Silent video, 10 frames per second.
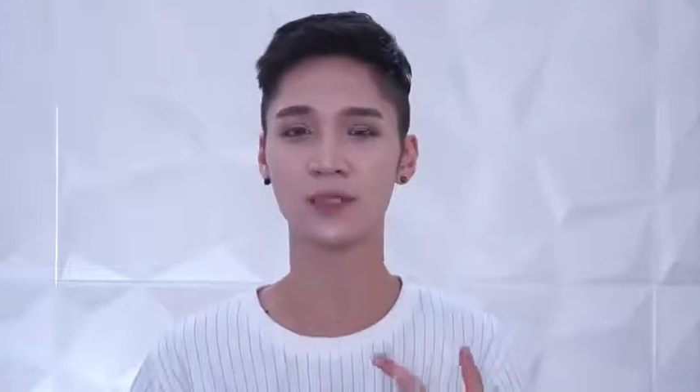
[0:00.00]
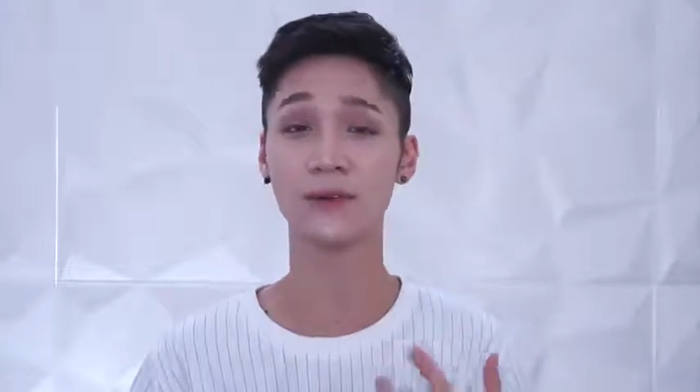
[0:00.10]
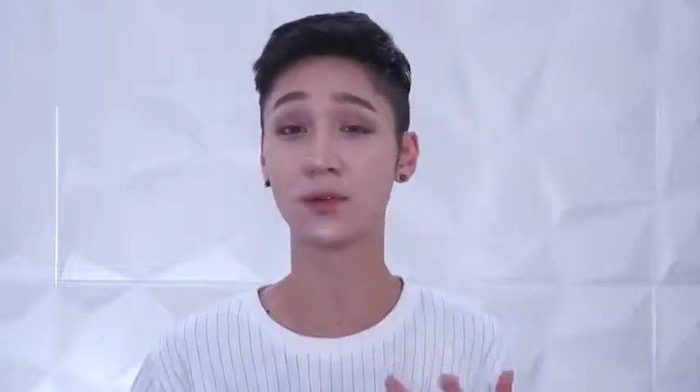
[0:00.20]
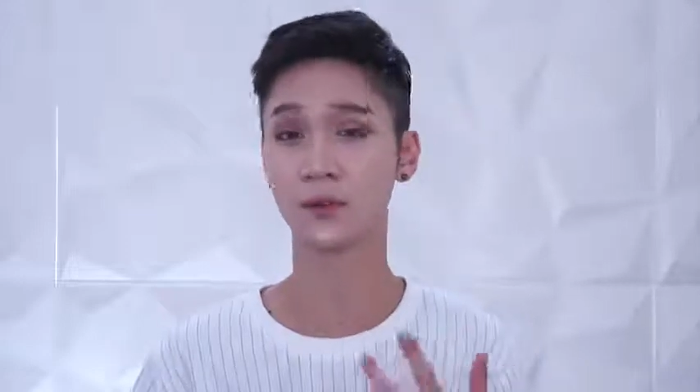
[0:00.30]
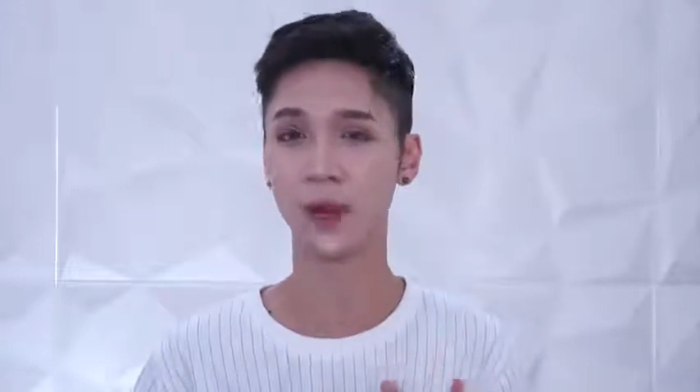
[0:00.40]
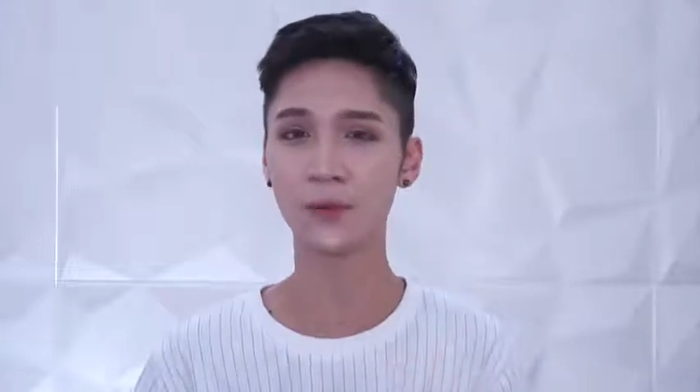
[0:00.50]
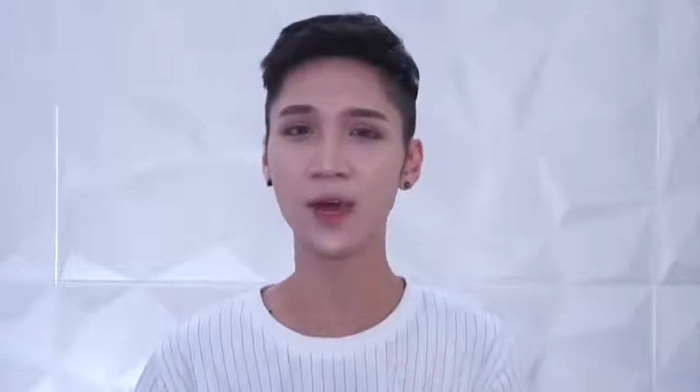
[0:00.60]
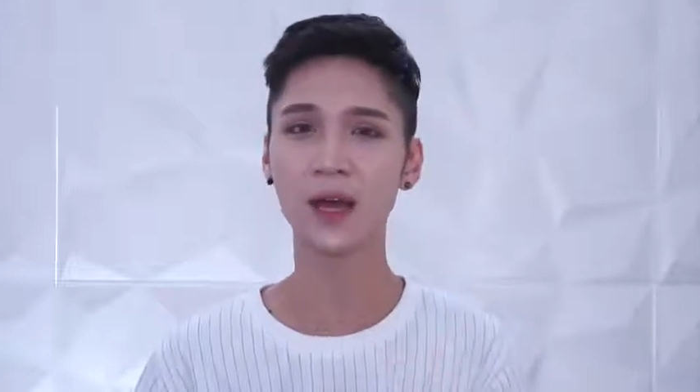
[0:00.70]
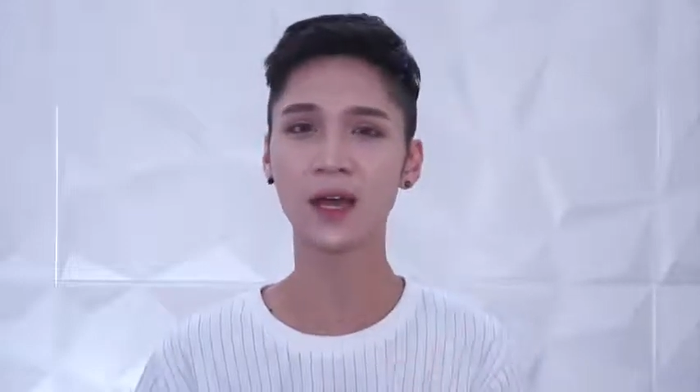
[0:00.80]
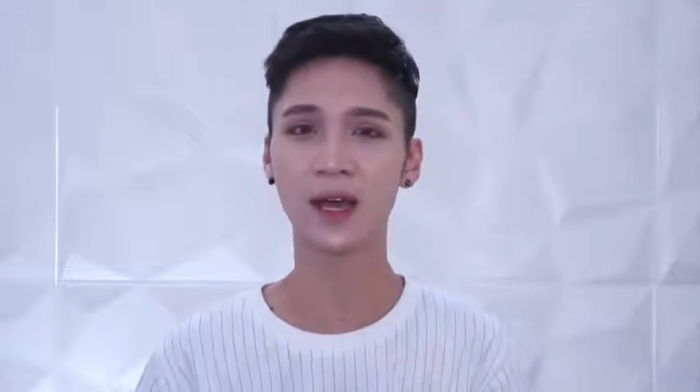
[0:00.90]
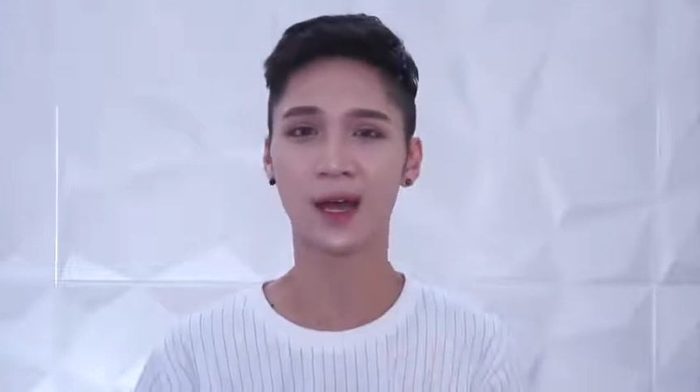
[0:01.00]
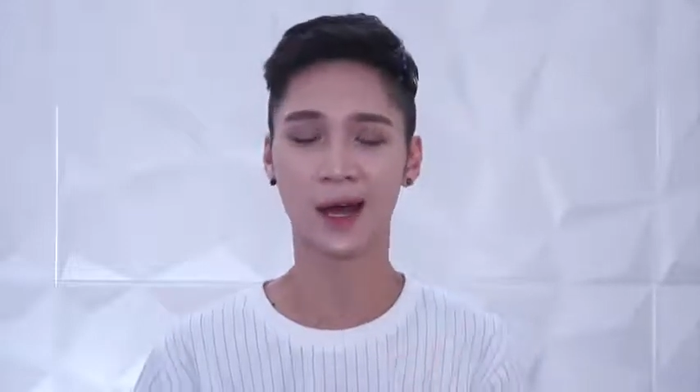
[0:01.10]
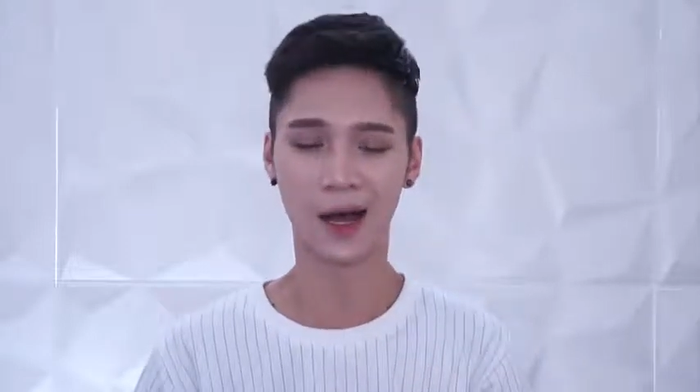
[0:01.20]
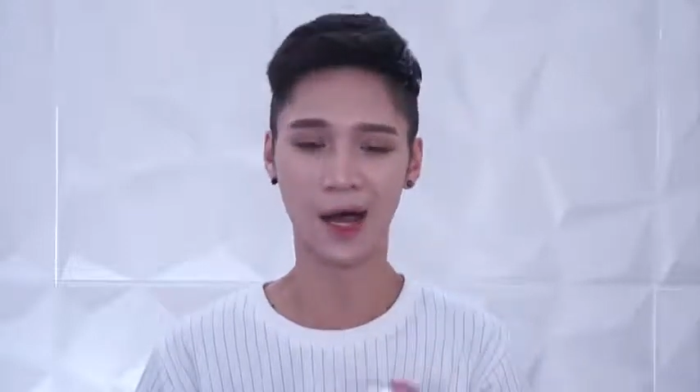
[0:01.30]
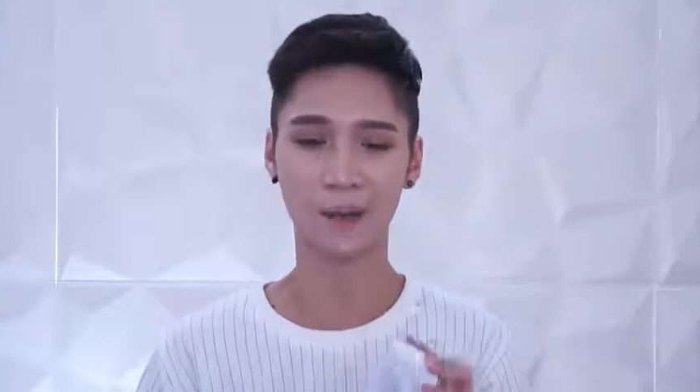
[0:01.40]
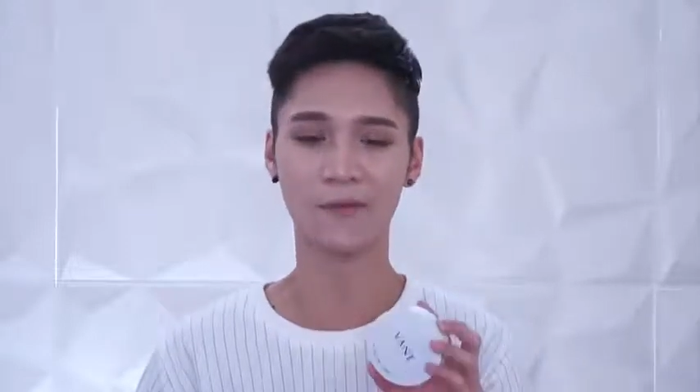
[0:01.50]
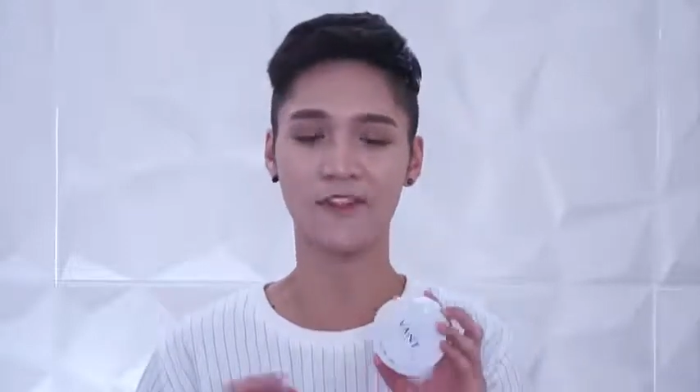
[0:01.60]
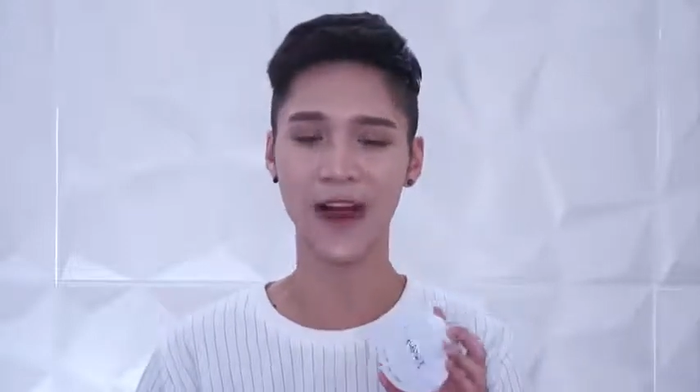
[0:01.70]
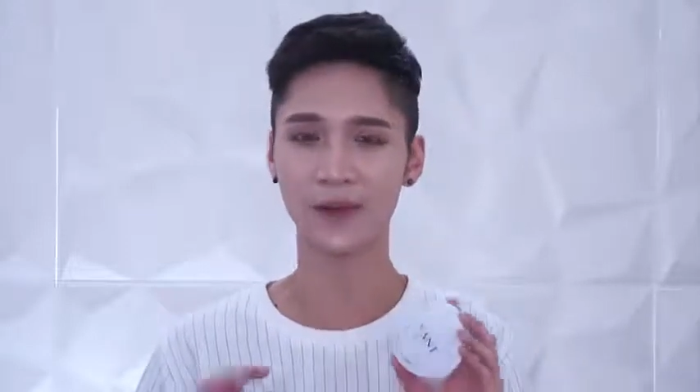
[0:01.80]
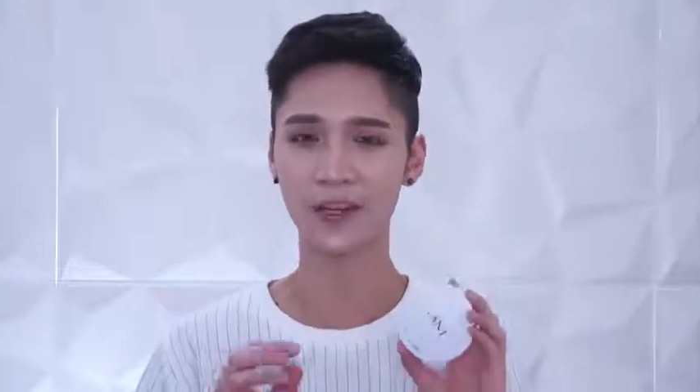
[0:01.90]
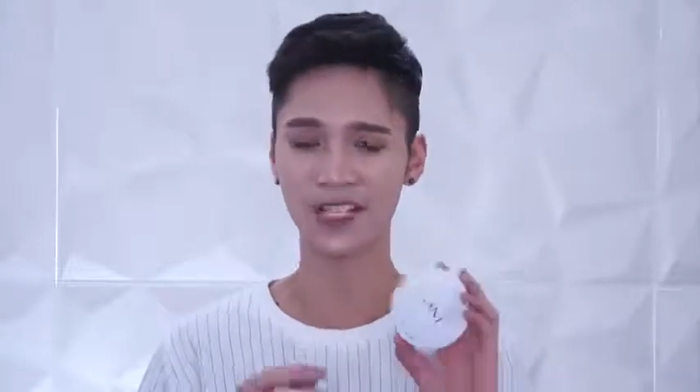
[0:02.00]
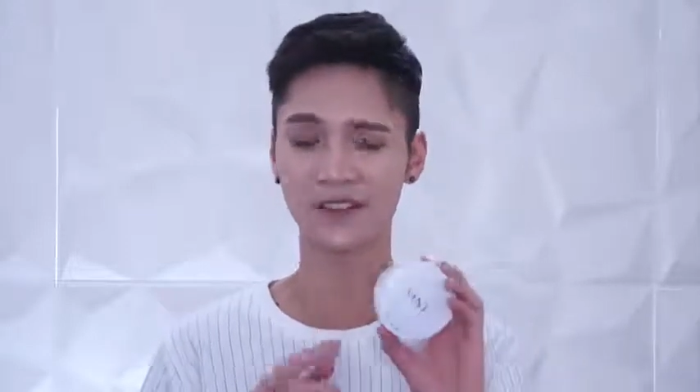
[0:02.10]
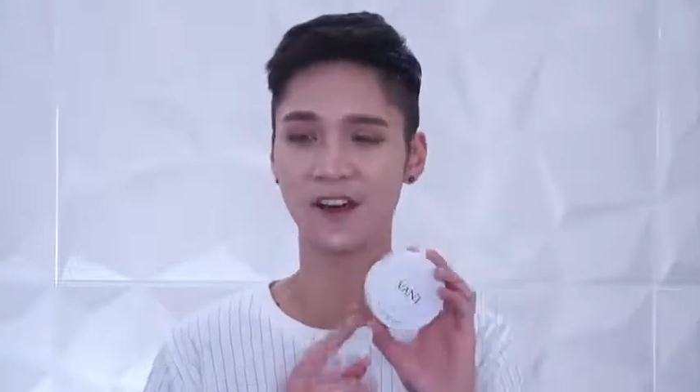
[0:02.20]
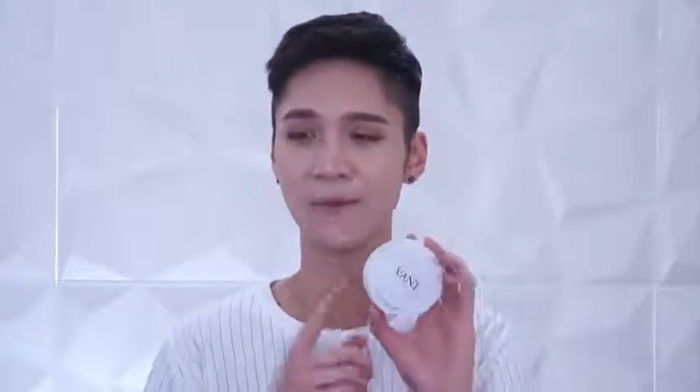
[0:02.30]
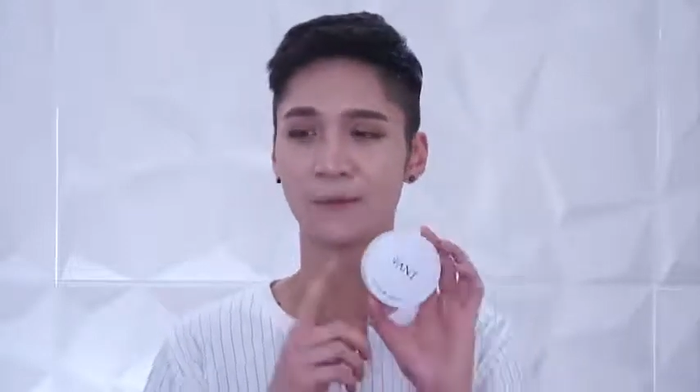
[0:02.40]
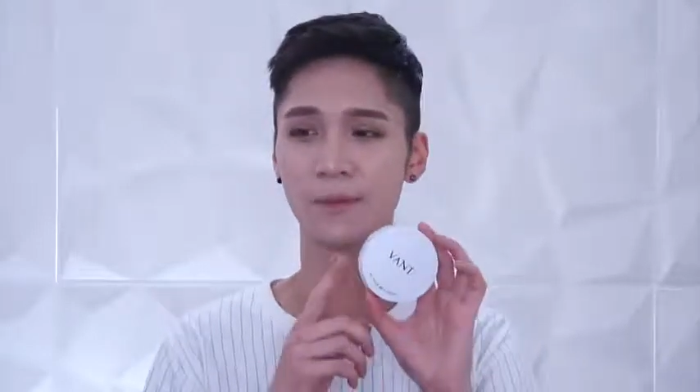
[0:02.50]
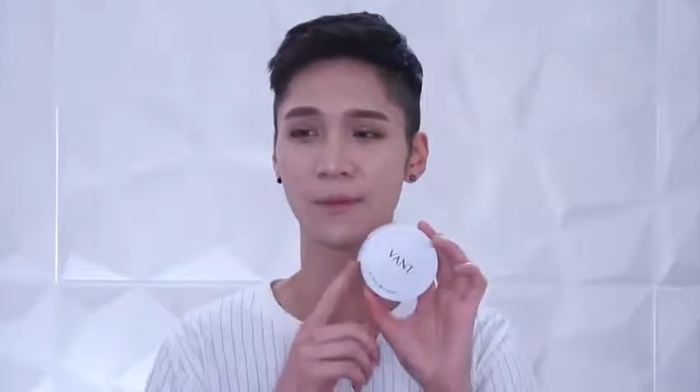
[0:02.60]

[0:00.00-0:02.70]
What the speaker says: Devil's Runway, Fan365